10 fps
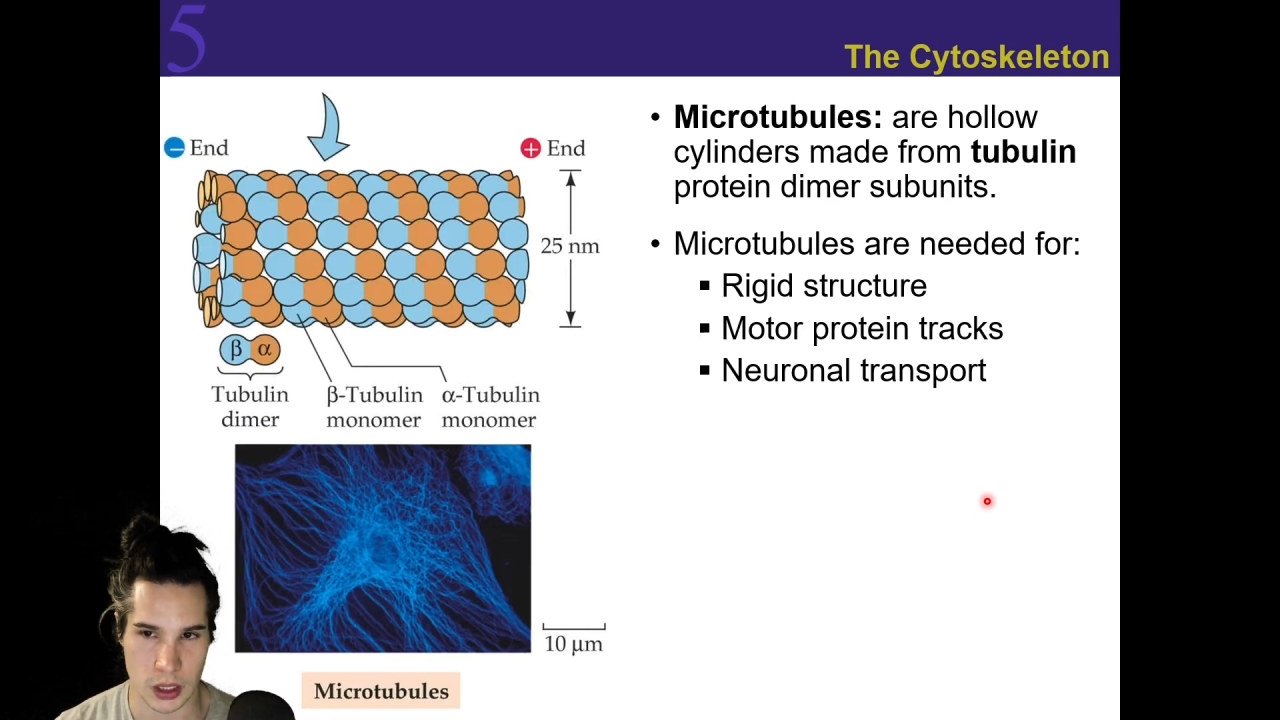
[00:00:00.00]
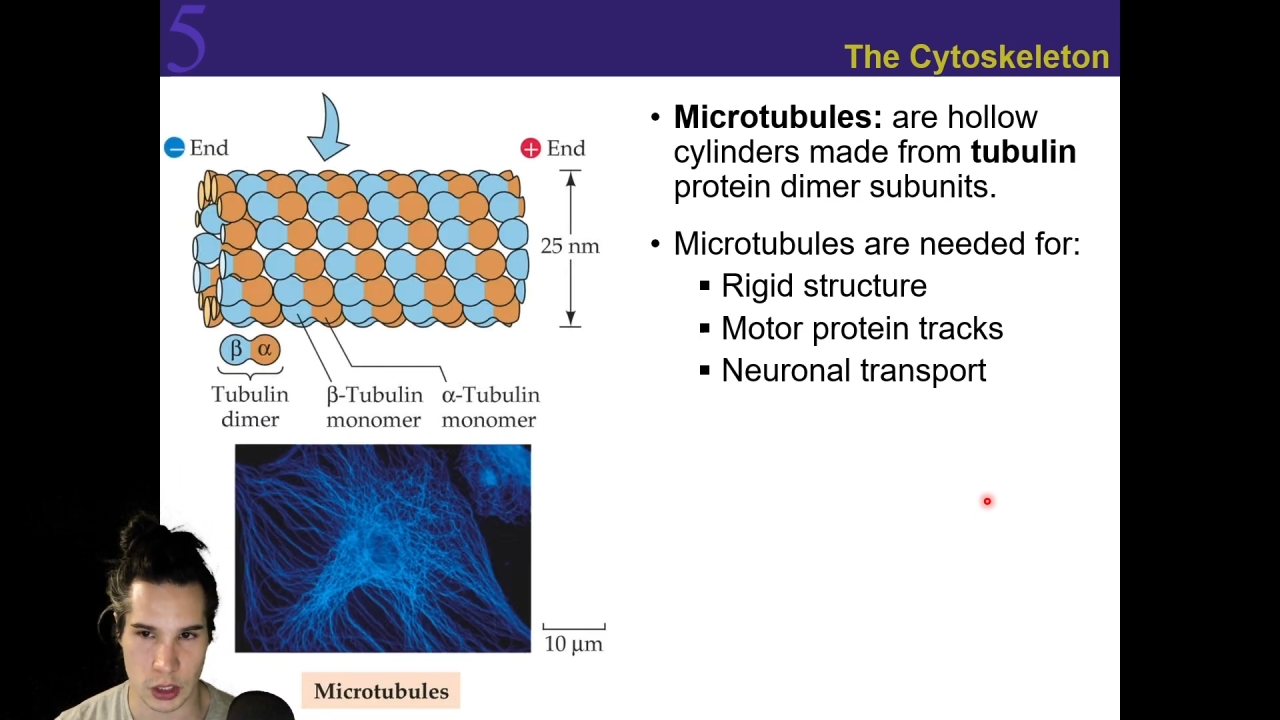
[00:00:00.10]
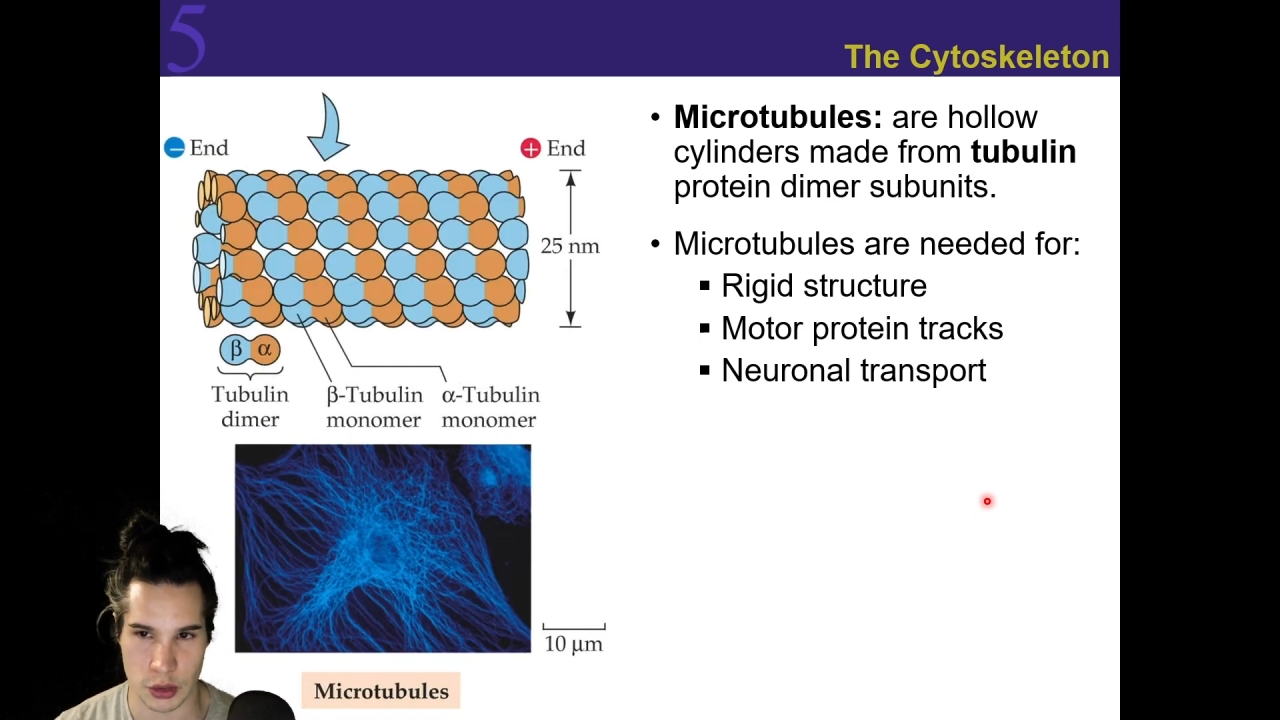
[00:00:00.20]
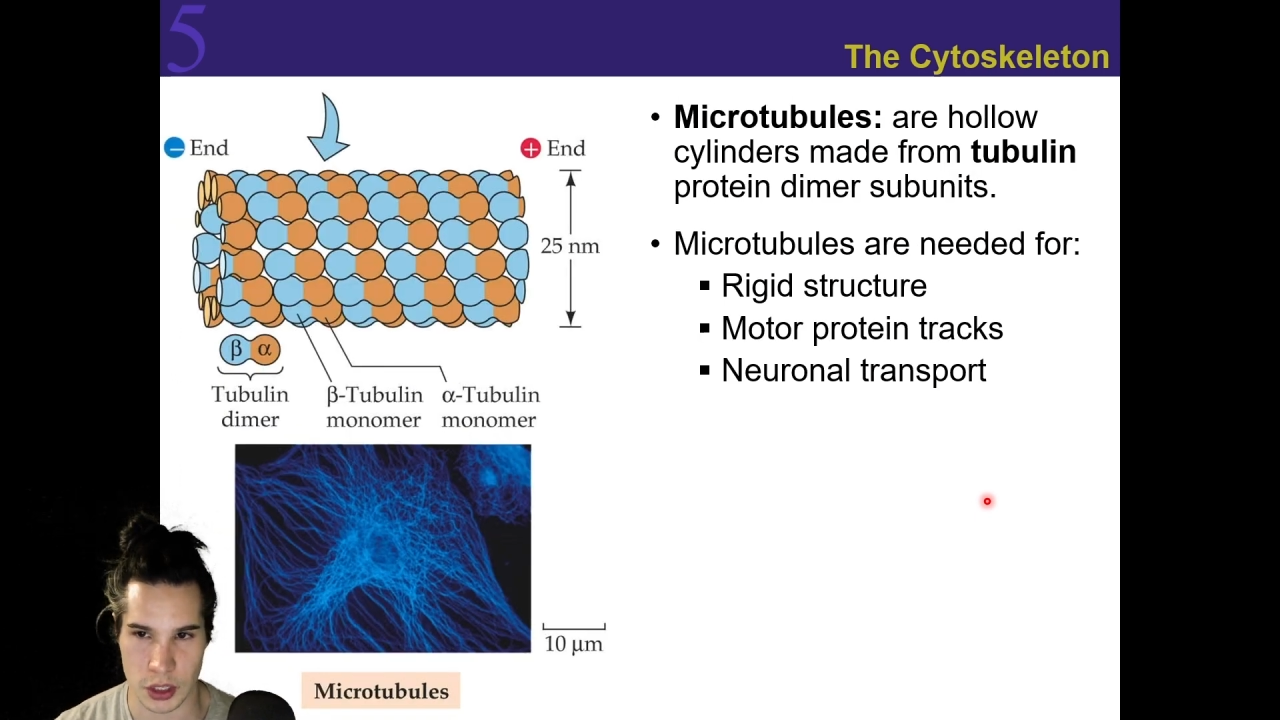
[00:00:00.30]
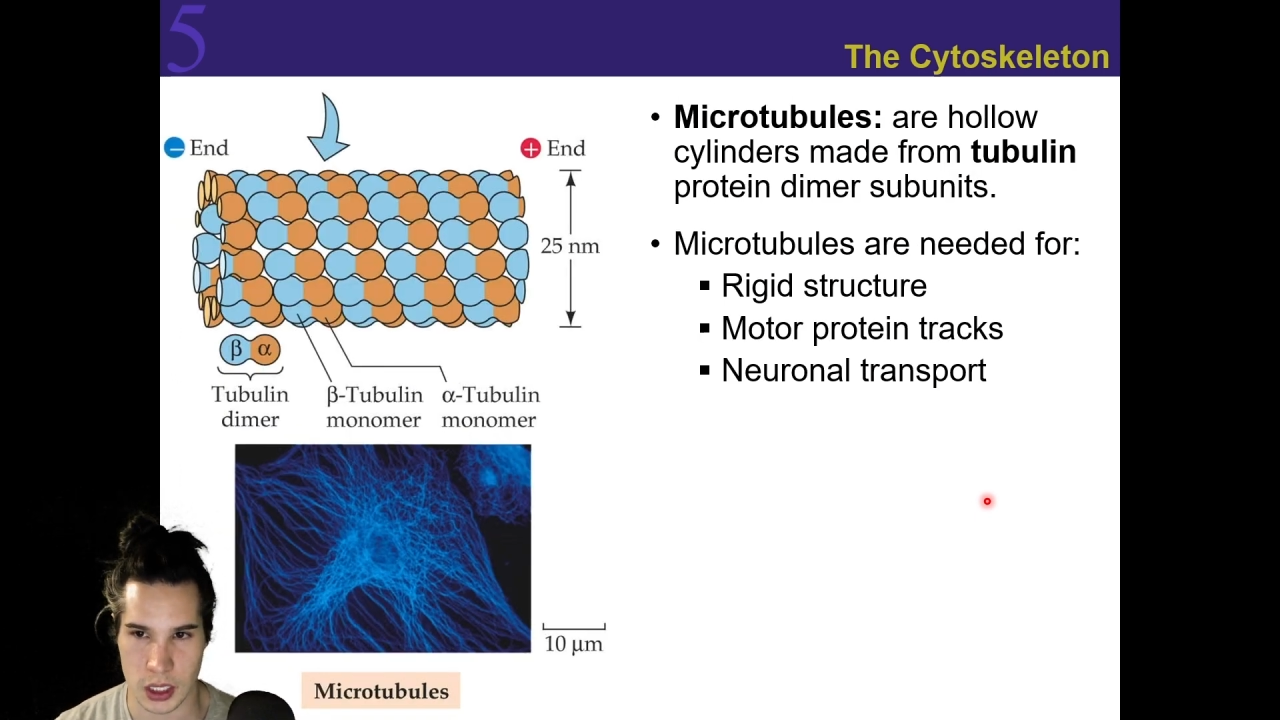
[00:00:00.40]

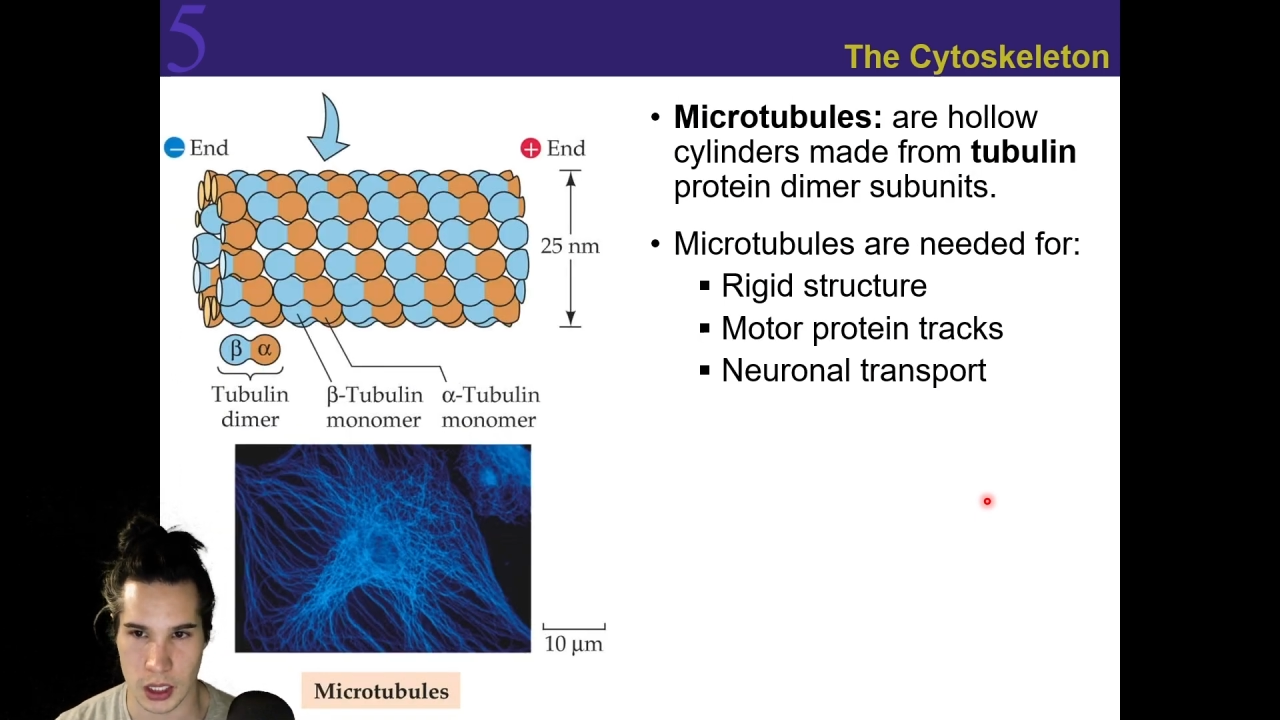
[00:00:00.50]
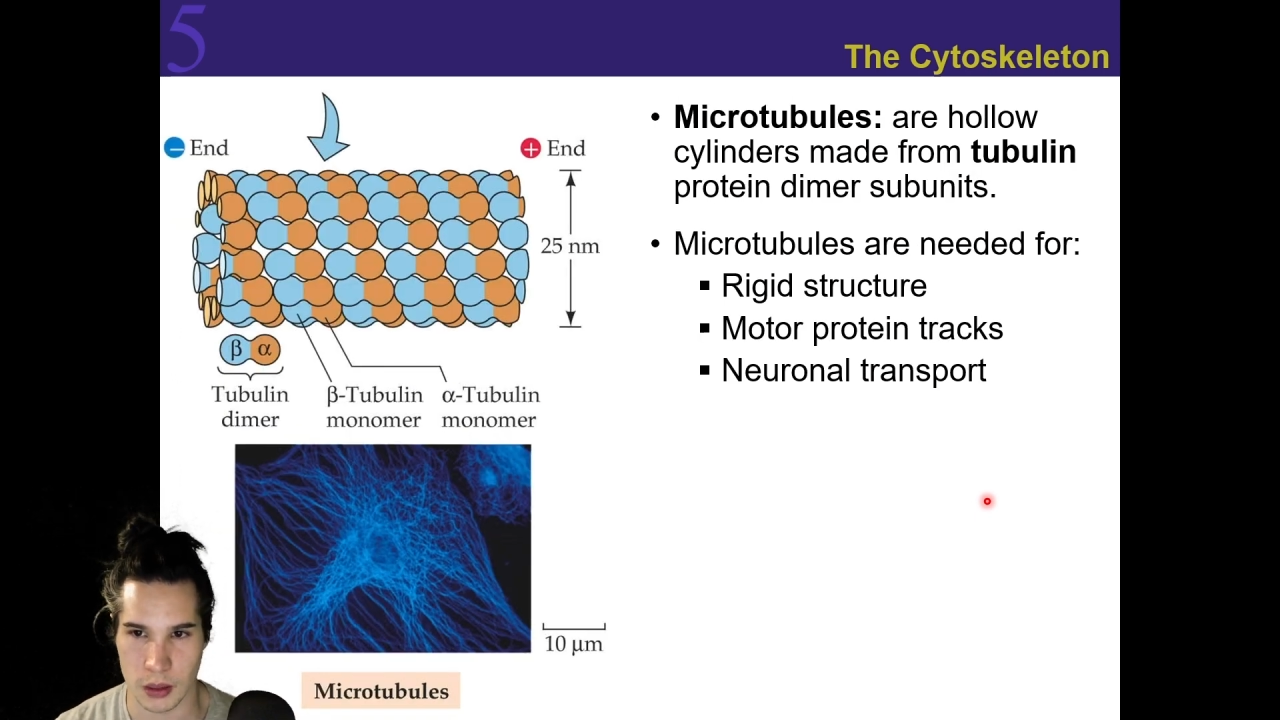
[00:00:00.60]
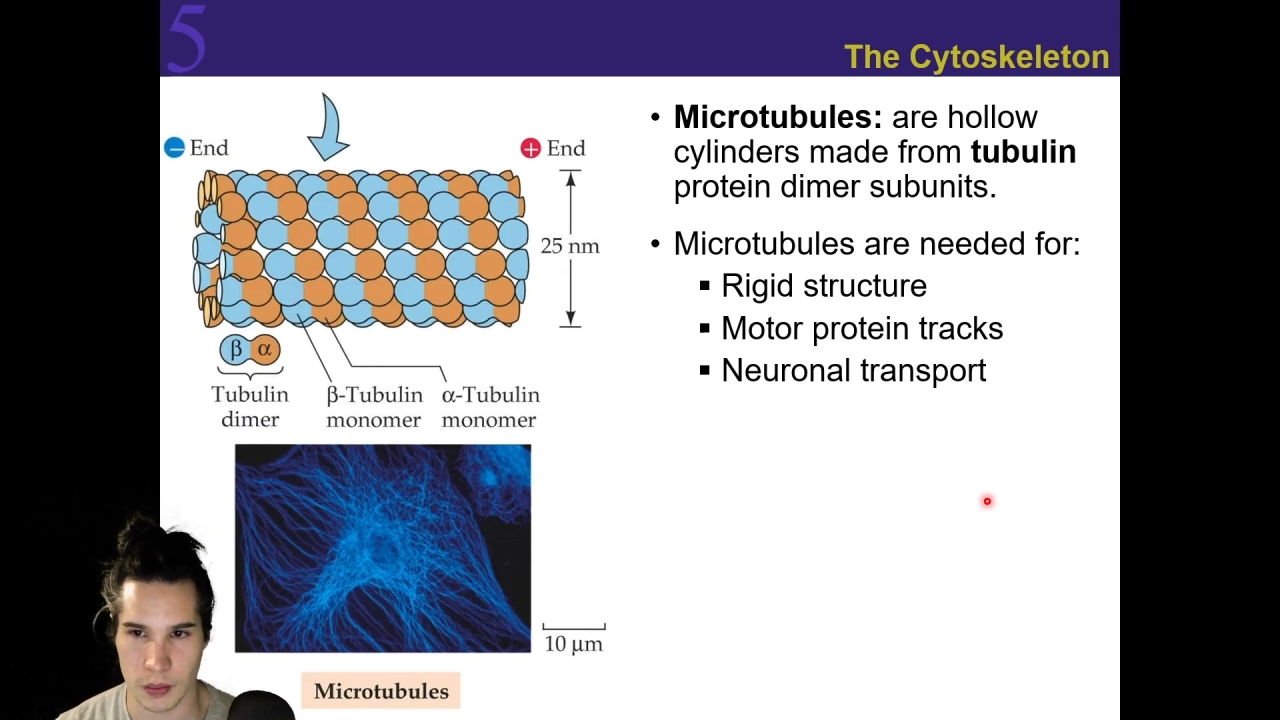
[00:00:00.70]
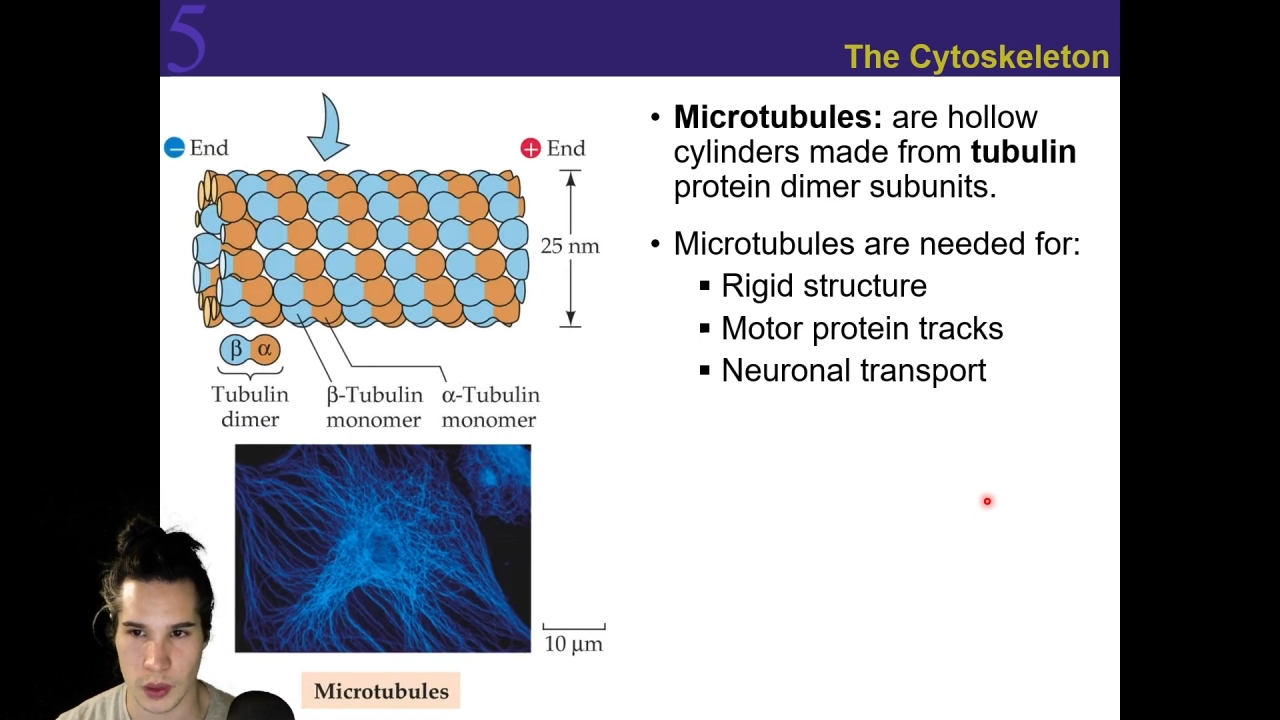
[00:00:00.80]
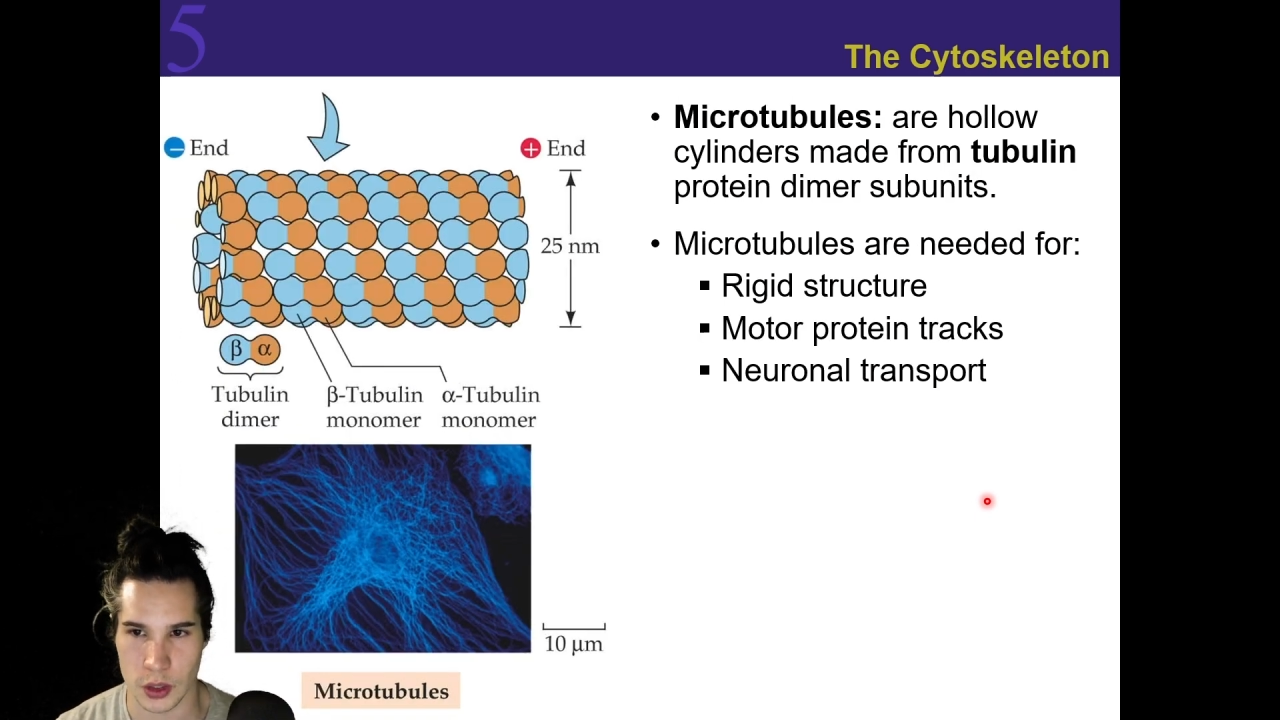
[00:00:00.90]
interesting.